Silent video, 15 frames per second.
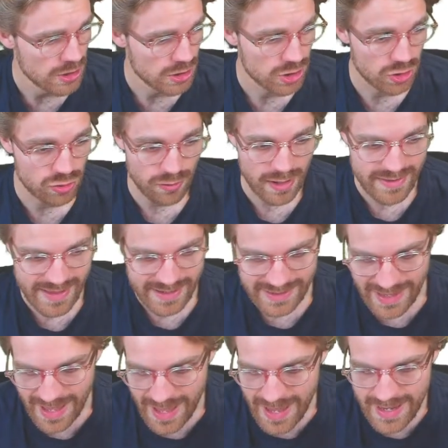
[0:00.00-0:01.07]
Great there,
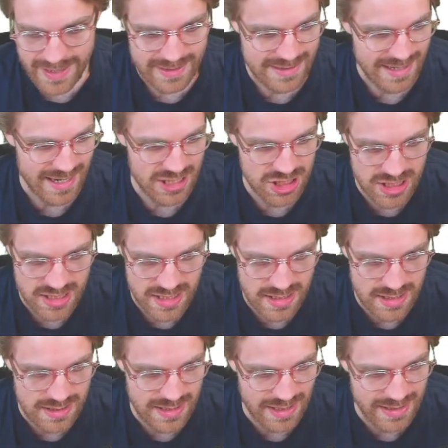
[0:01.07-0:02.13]
Kay and
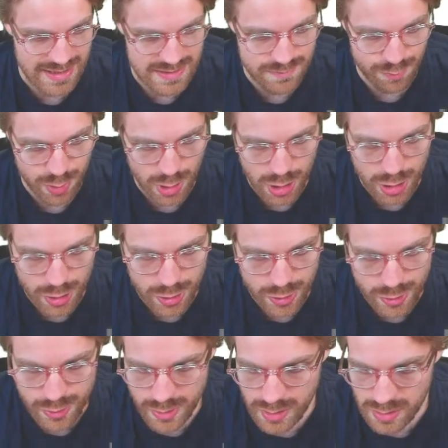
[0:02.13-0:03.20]
Yashi. That is
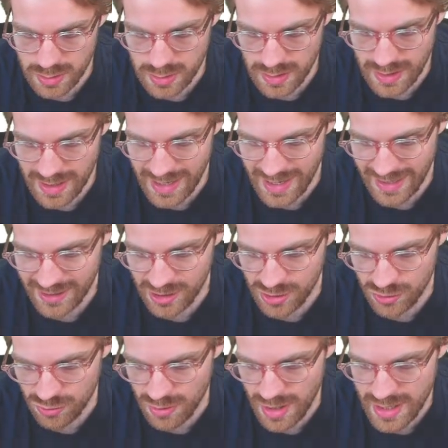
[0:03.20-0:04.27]
blue. And
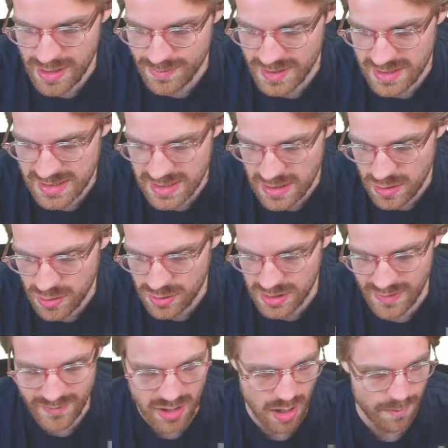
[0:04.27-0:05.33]
great, Mathilde,
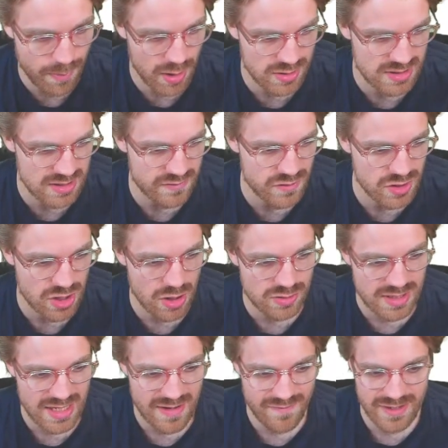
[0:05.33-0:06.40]
giving our positive result.
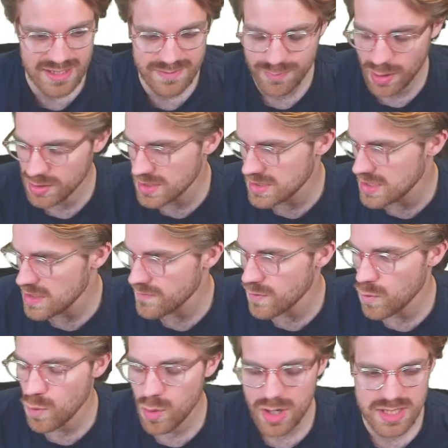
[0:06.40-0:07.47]
If it is positive,
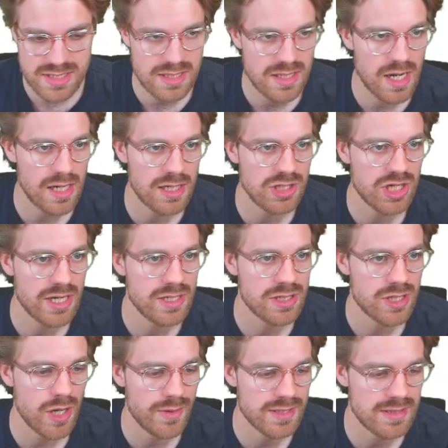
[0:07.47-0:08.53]
what is the colour change
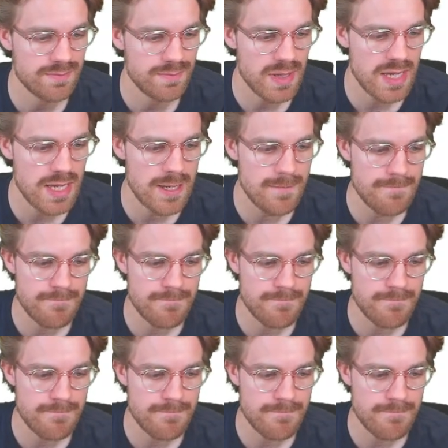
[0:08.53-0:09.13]
going to be?